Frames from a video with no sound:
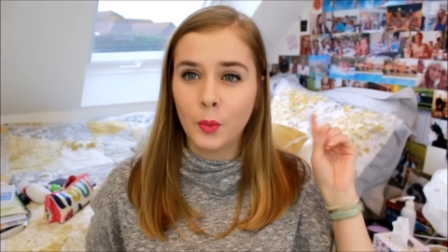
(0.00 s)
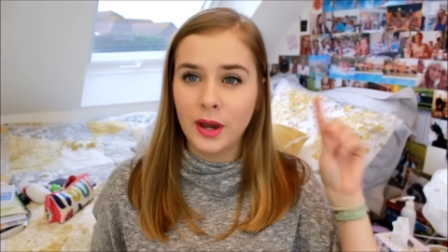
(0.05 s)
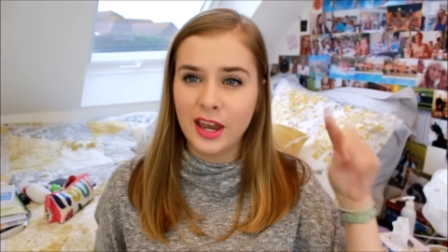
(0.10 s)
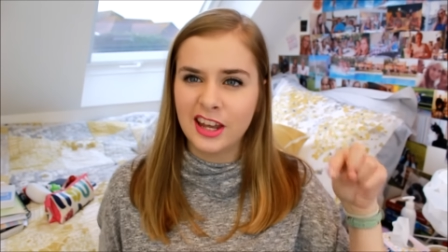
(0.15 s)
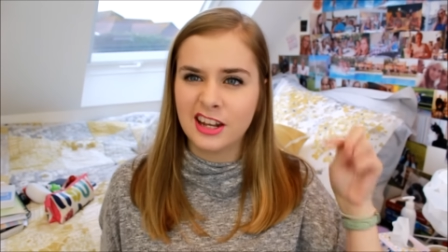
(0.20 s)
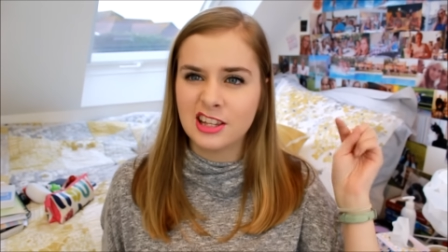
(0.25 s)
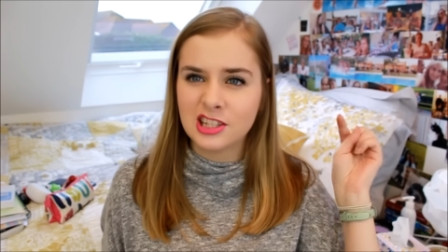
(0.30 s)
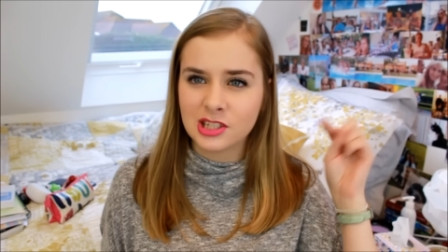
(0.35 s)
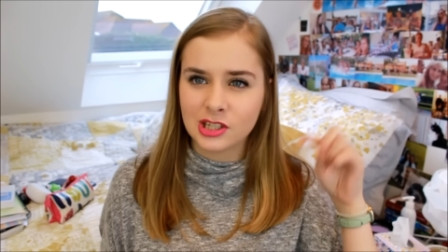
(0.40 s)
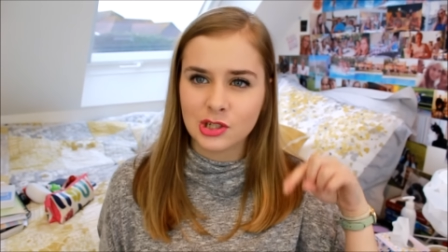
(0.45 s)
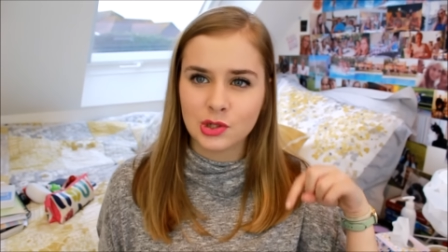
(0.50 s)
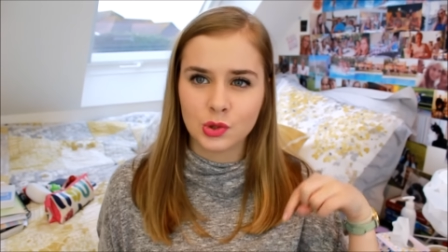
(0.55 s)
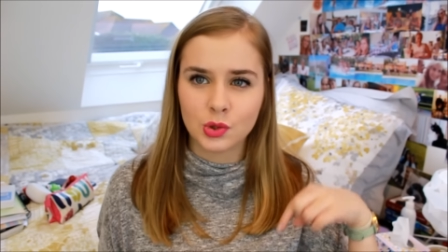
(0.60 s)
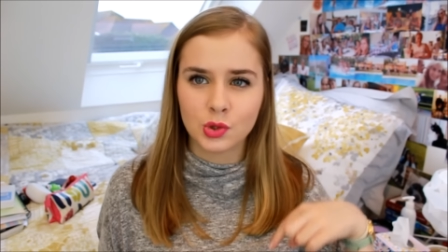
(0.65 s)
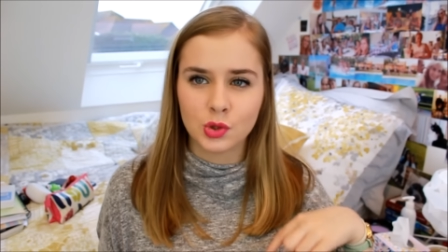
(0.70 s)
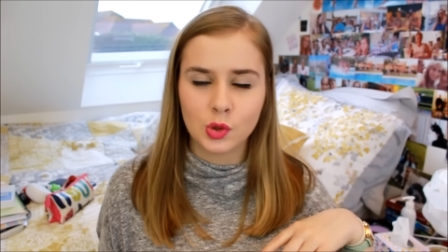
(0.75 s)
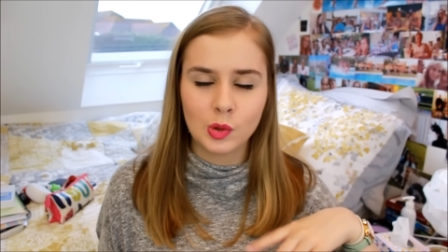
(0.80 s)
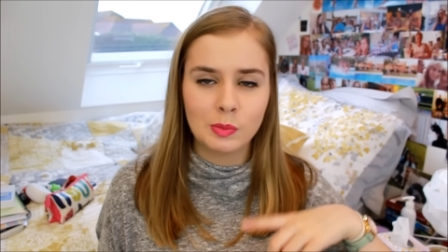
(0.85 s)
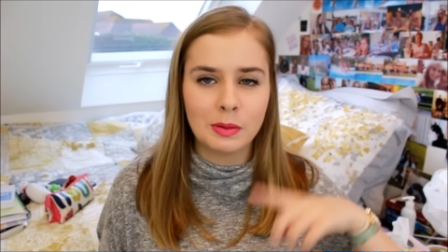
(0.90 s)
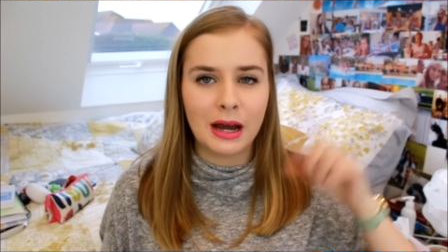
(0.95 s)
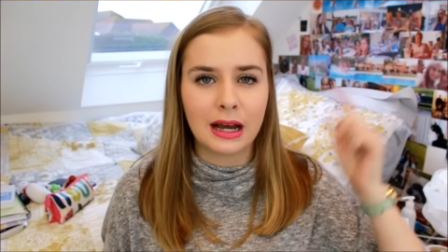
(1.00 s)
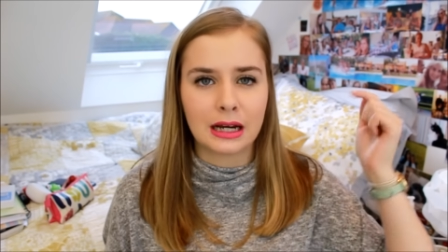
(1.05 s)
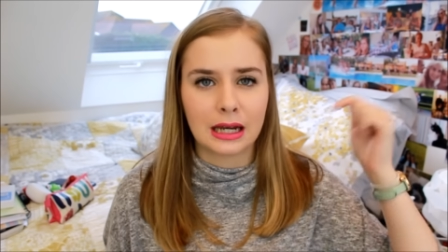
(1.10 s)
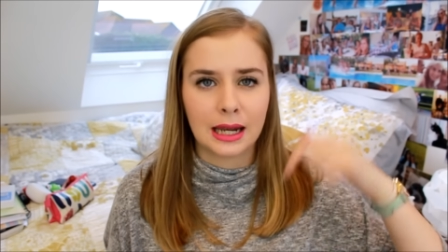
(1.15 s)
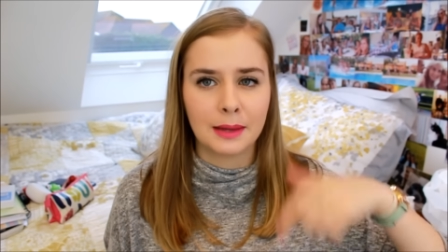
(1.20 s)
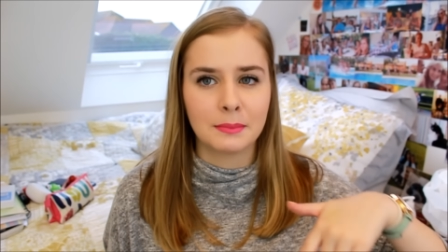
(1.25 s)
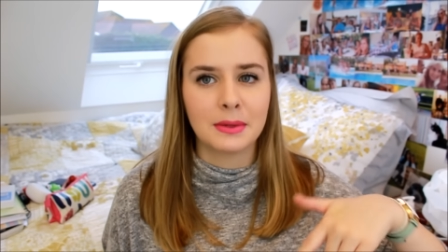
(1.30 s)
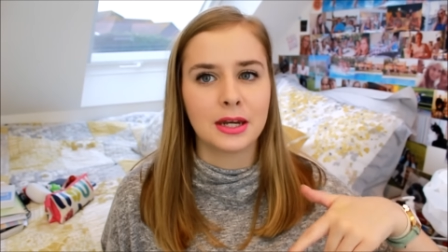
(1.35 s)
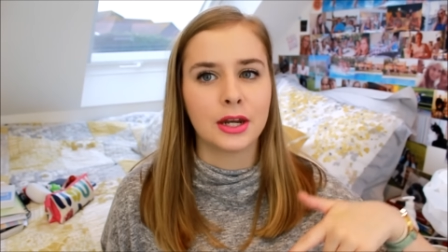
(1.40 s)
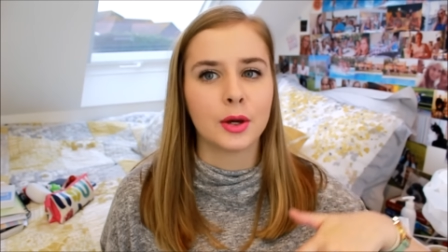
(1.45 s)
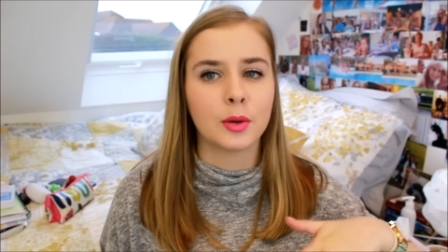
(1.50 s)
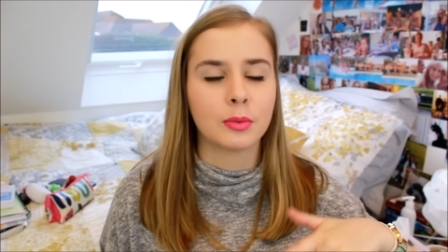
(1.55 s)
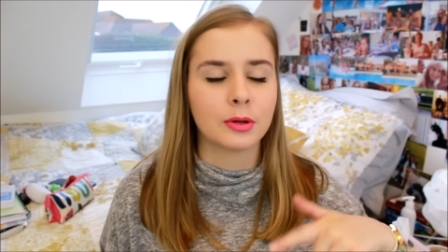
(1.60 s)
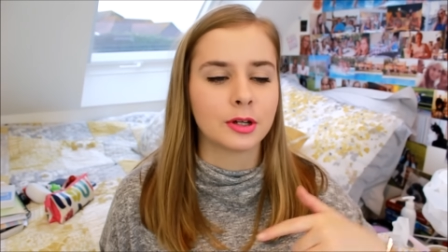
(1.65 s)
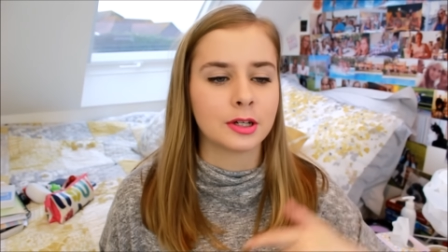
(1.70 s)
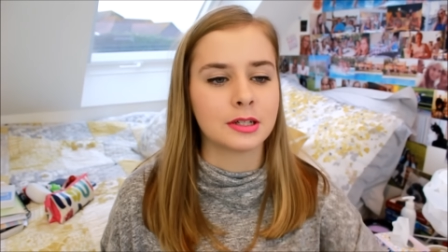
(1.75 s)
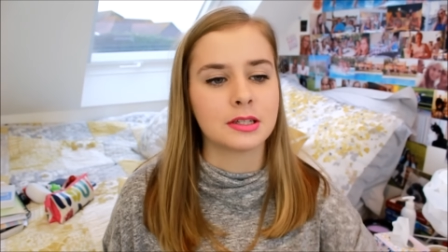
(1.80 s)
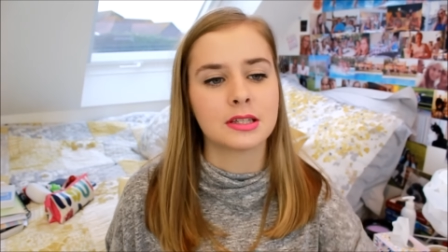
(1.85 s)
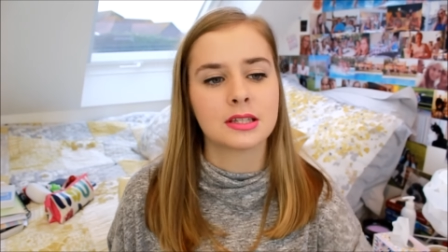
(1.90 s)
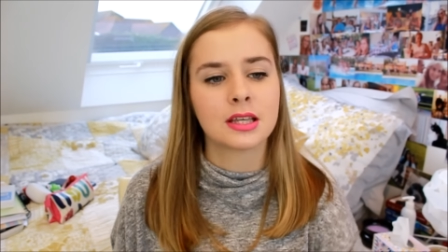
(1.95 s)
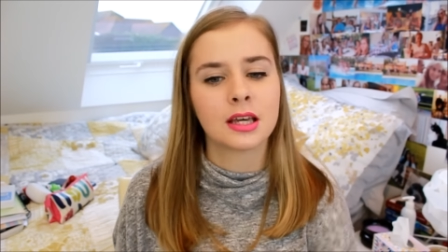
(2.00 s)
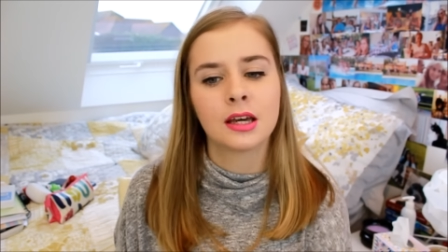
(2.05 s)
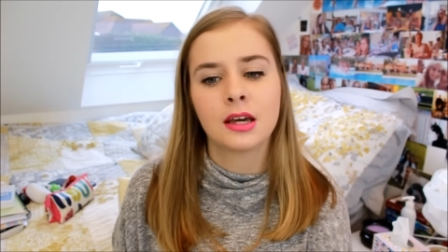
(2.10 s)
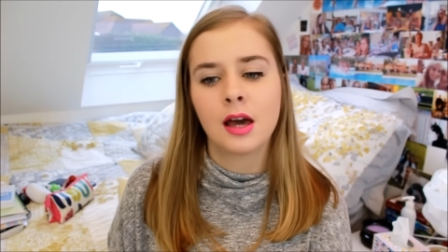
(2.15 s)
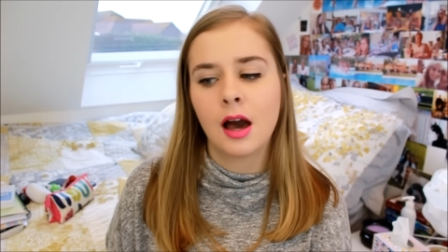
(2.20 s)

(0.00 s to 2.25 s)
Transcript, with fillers: weird inside your school bag, let me know, because